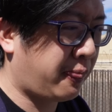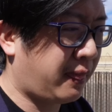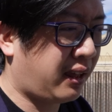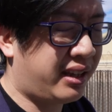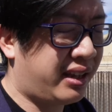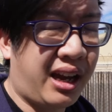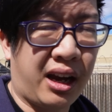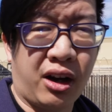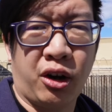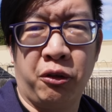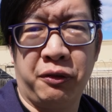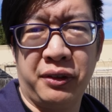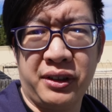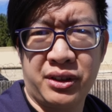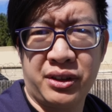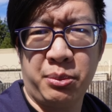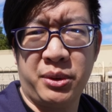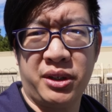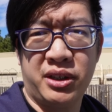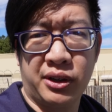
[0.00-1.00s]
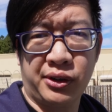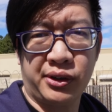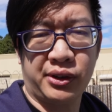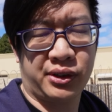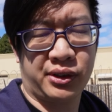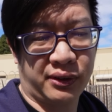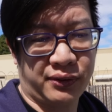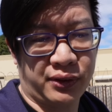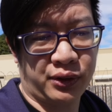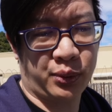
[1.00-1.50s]
yeah, hopefully some interior
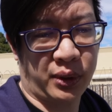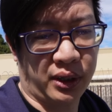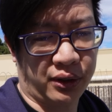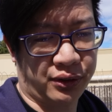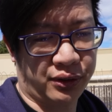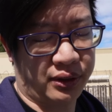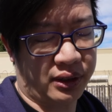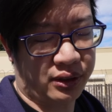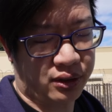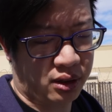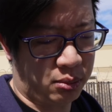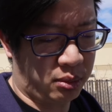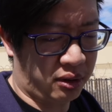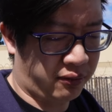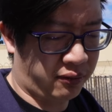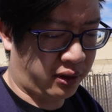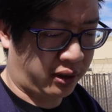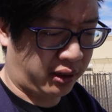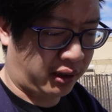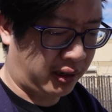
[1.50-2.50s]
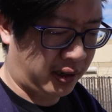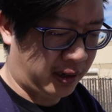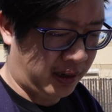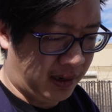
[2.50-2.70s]
stuff as well. So that's going to be fun.